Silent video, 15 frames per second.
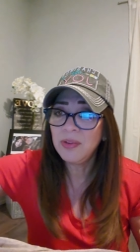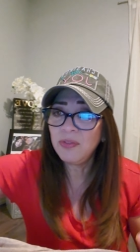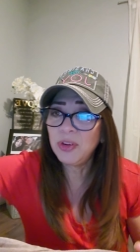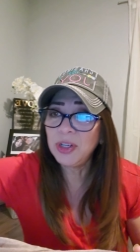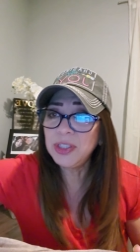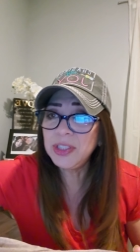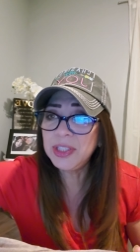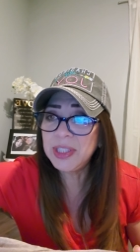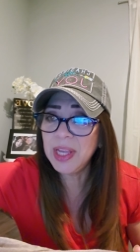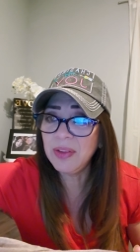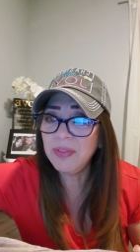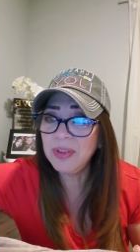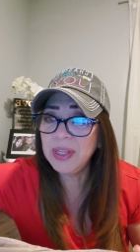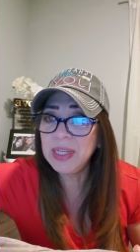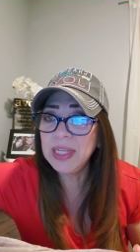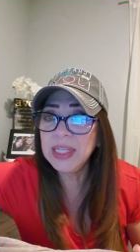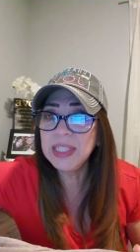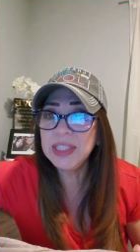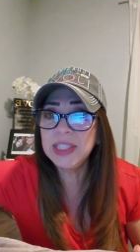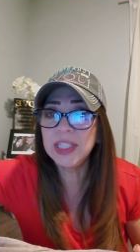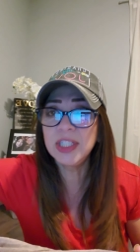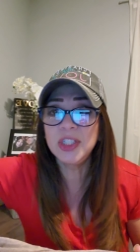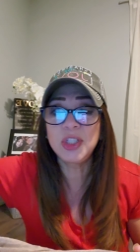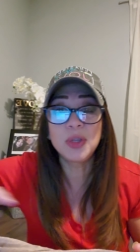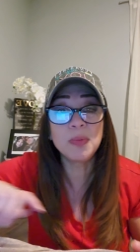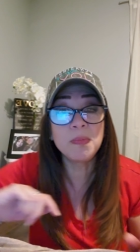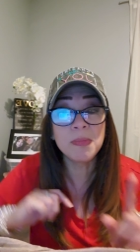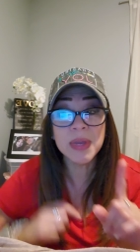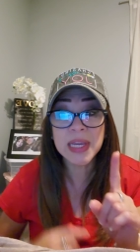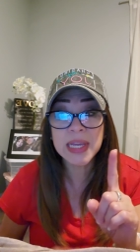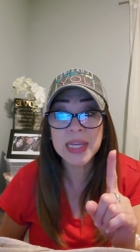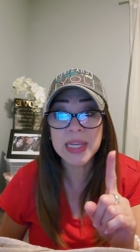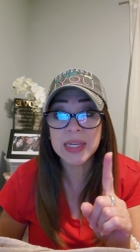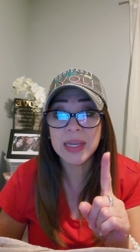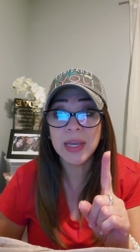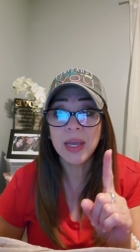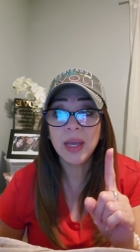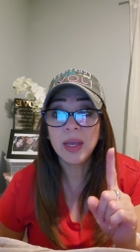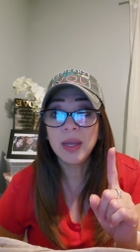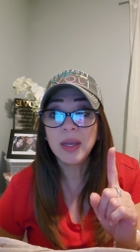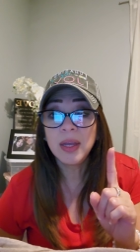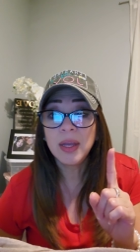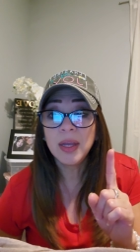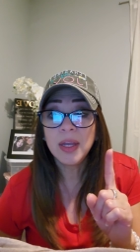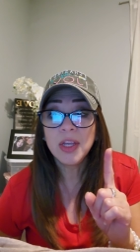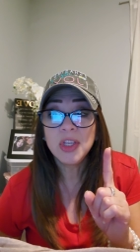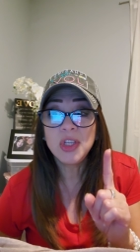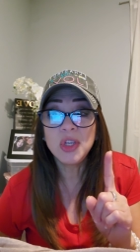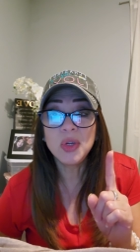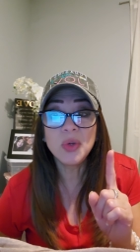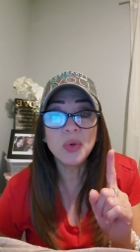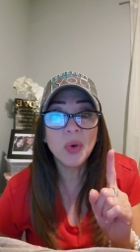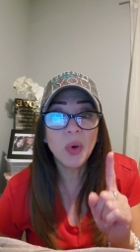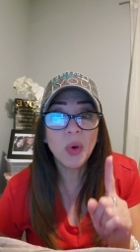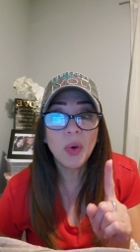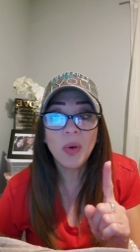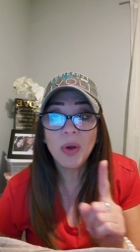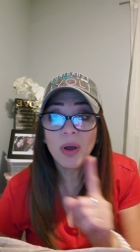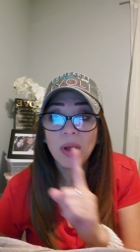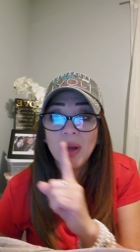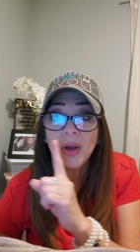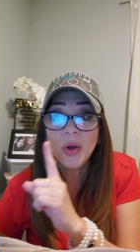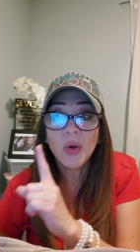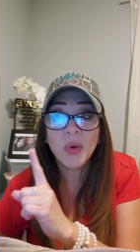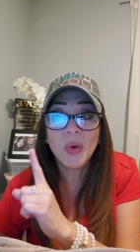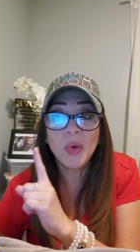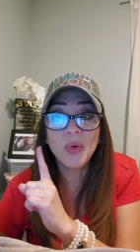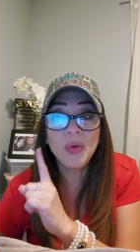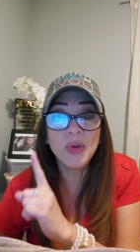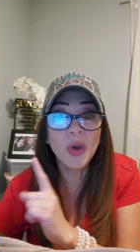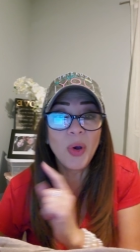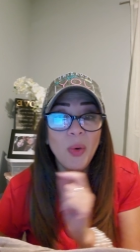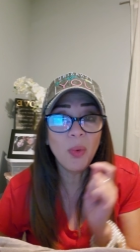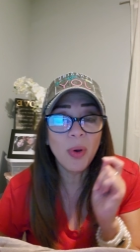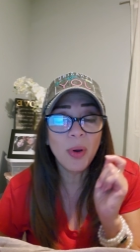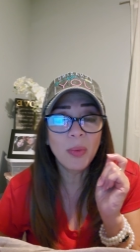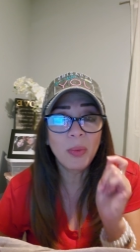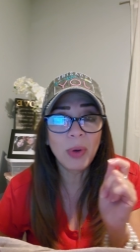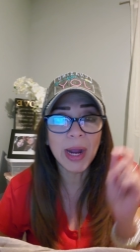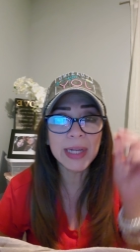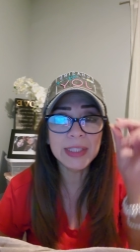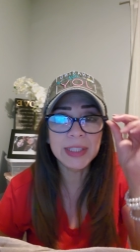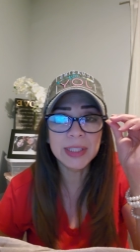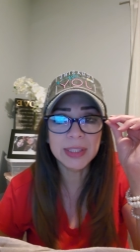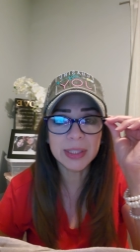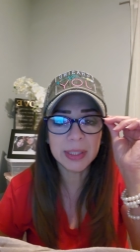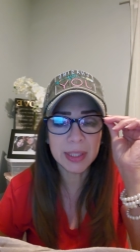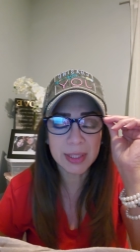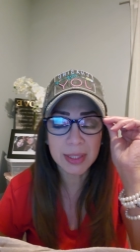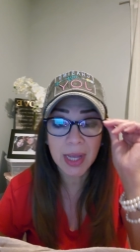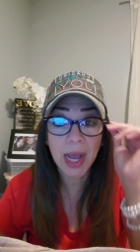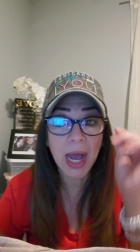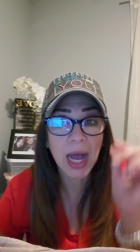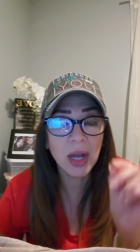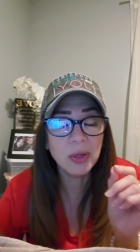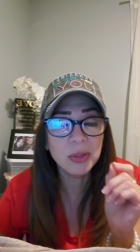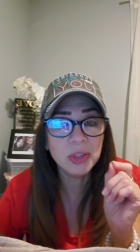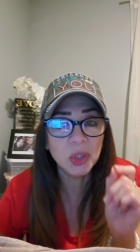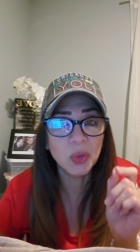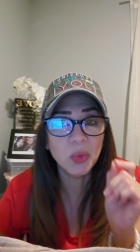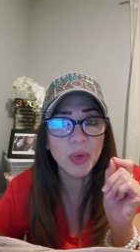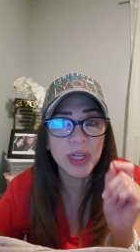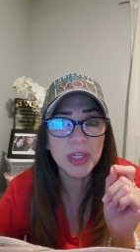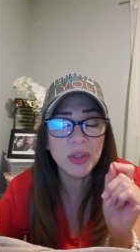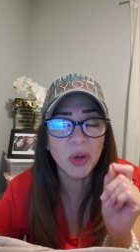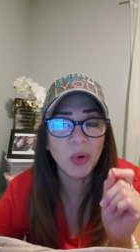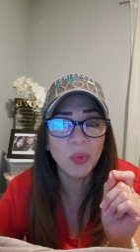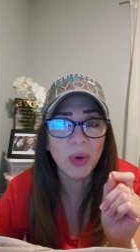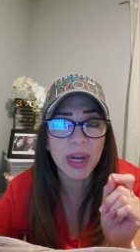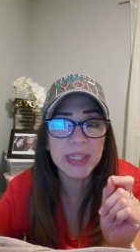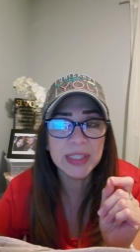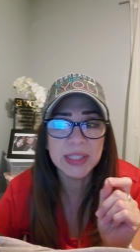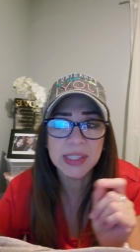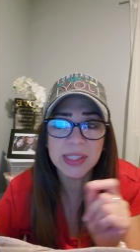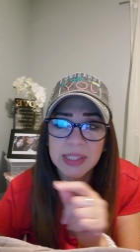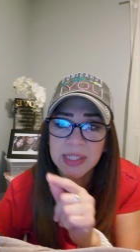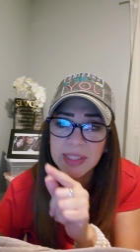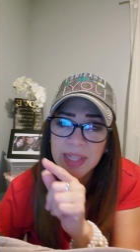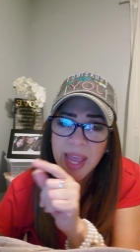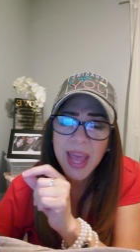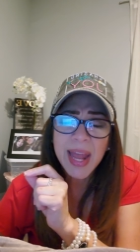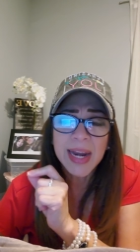Verse 7 Listen to me, you who know righteousness. How do we know righteousness?